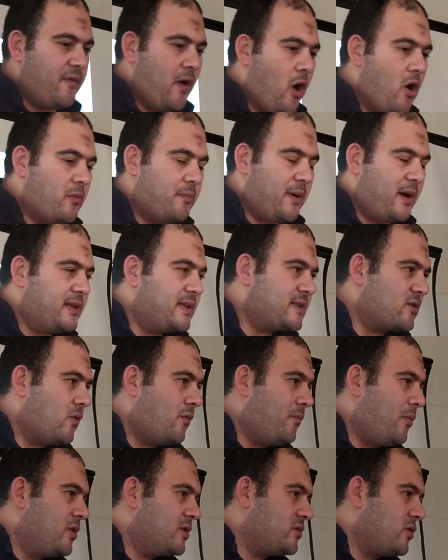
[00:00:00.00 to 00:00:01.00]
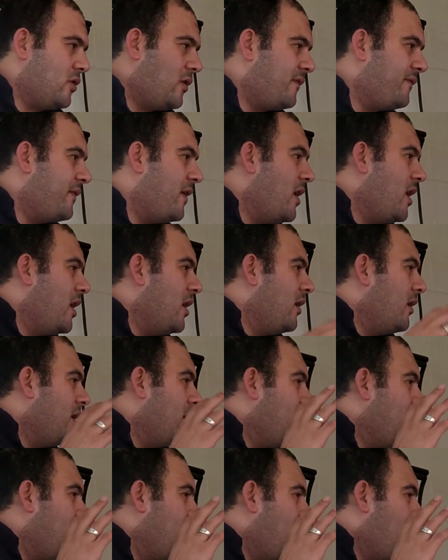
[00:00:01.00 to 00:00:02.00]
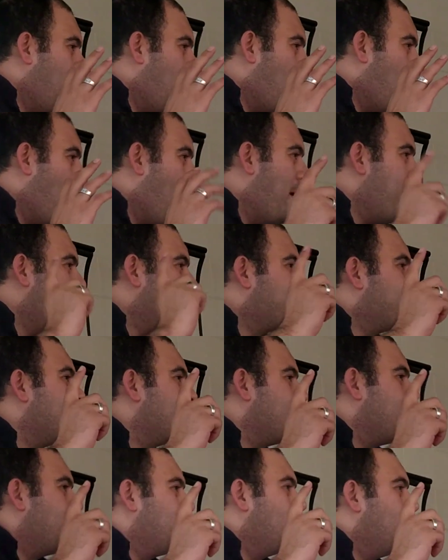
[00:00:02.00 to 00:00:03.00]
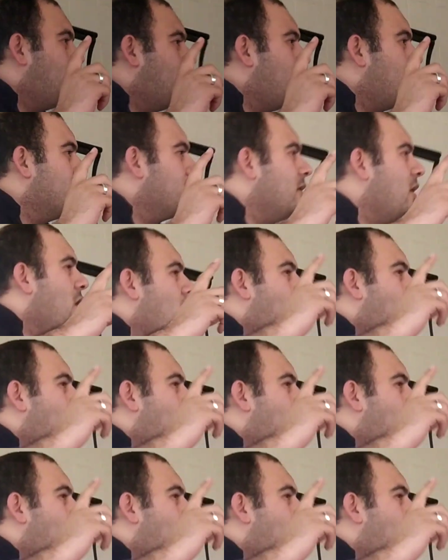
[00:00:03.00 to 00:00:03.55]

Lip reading: our body is composed of one material or